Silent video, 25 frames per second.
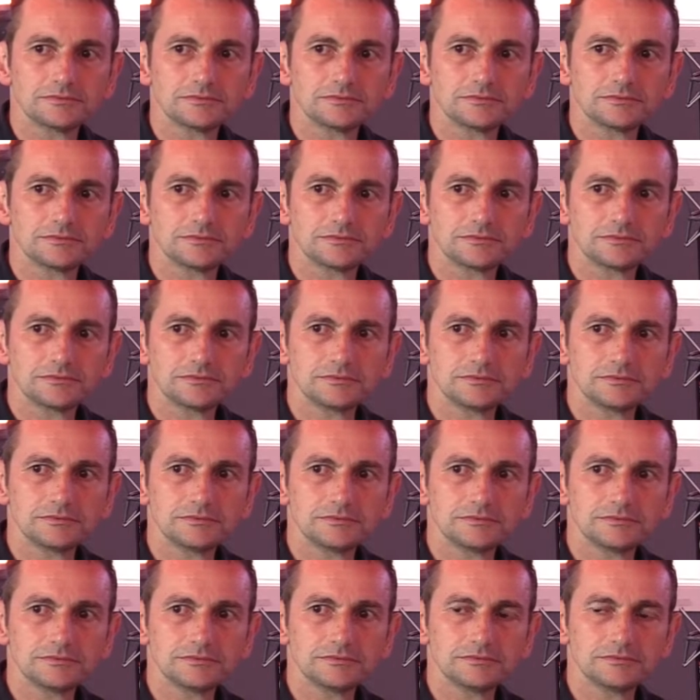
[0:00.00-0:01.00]

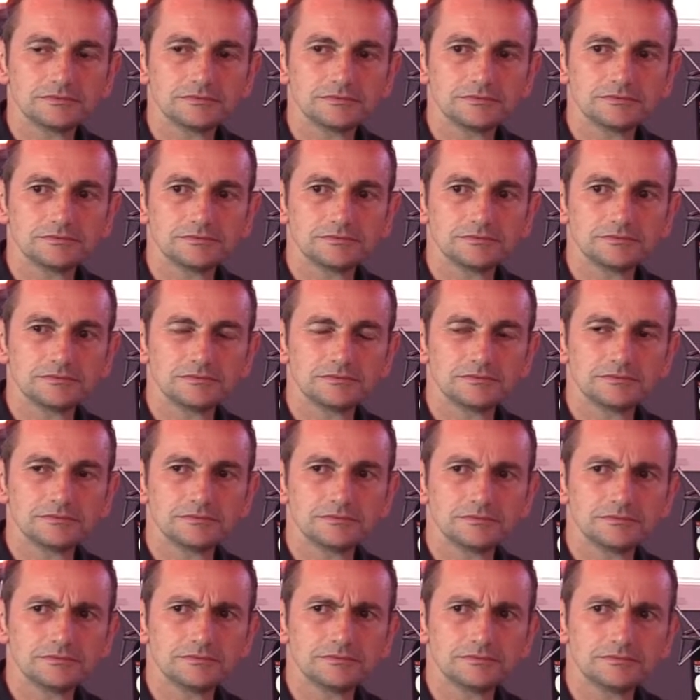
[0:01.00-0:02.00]

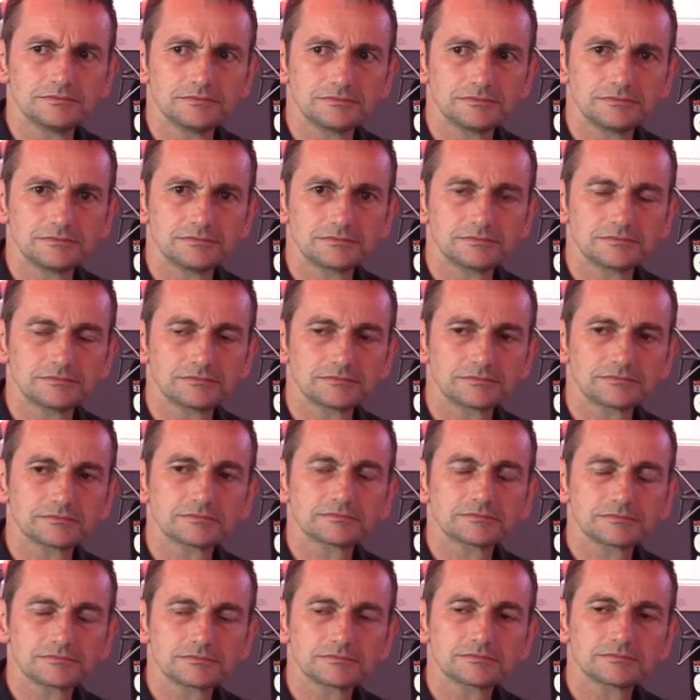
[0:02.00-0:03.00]

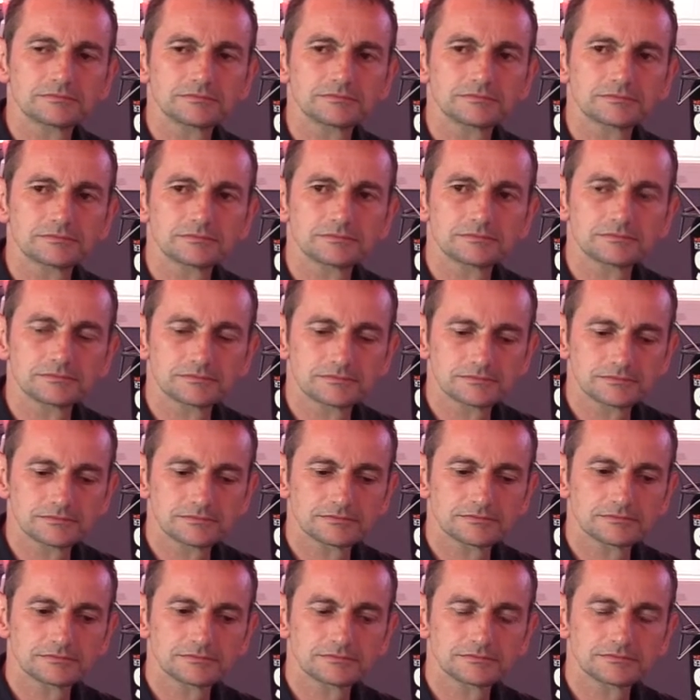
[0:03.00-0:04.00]

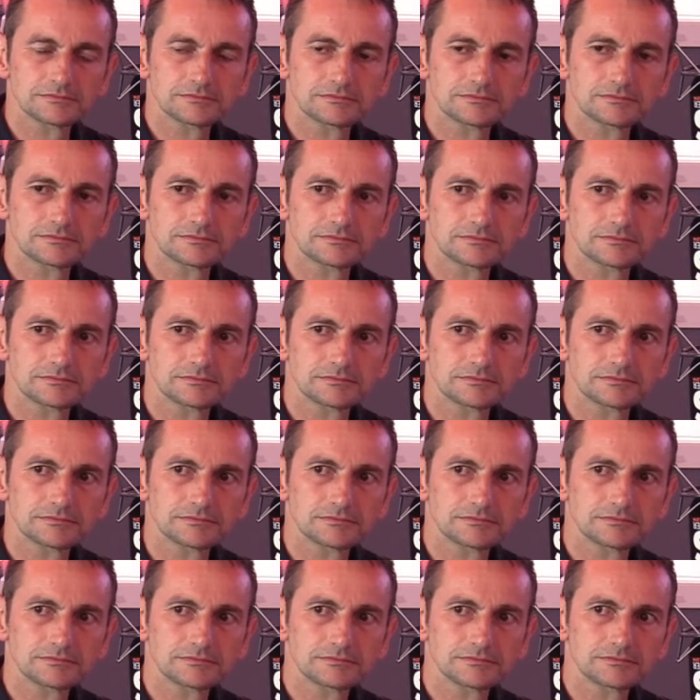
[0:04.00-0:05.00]

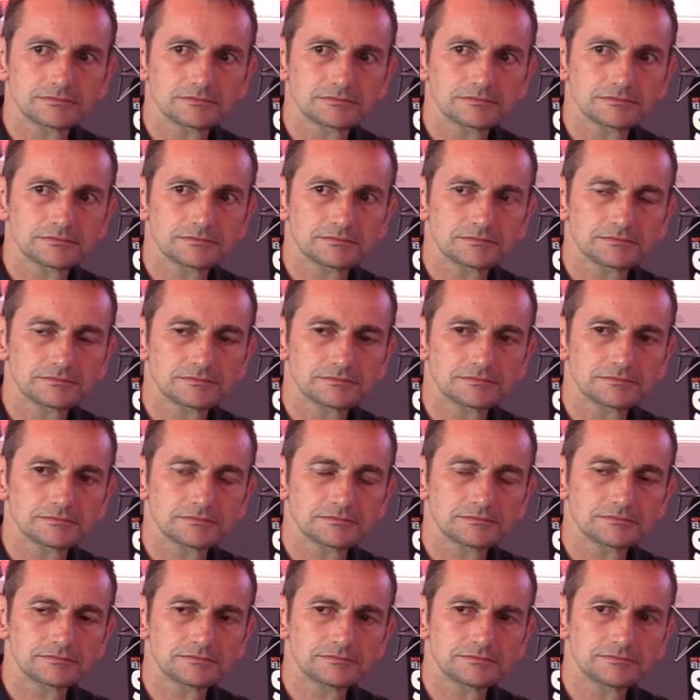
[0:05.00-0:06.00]

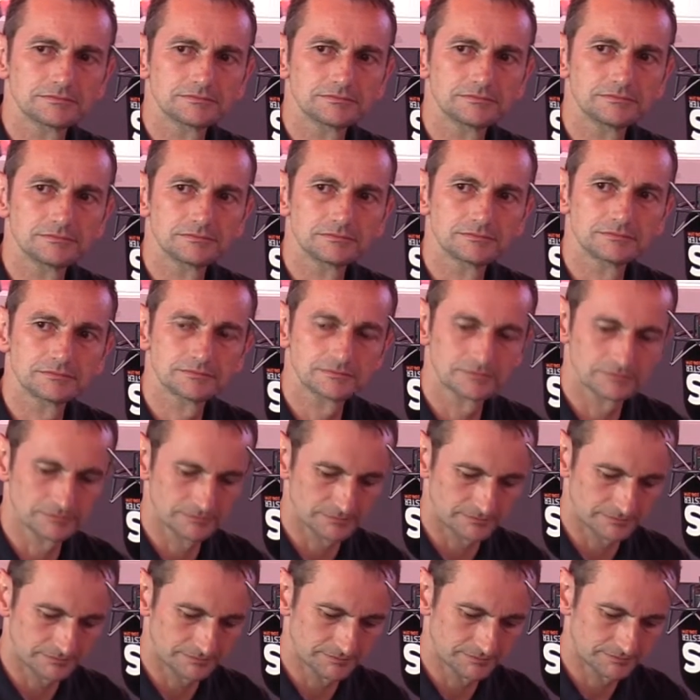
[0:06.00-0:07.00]

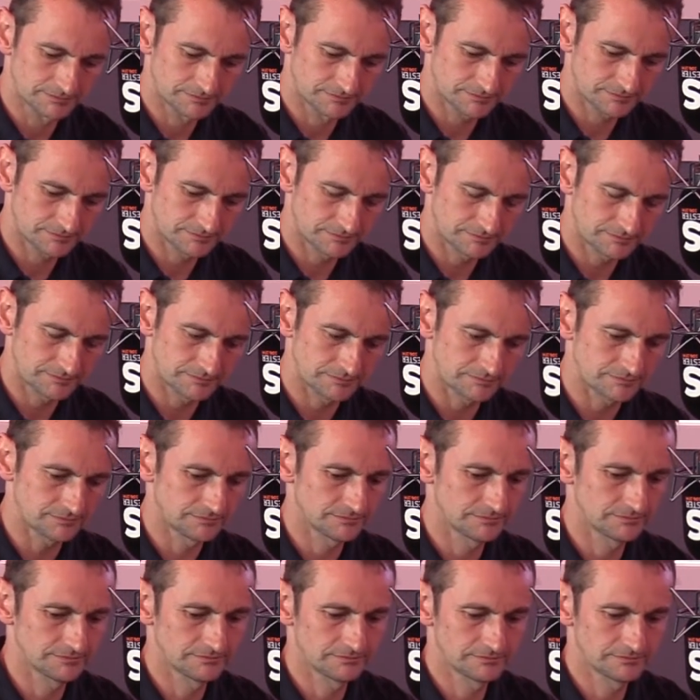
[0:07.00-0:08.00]
[no speech]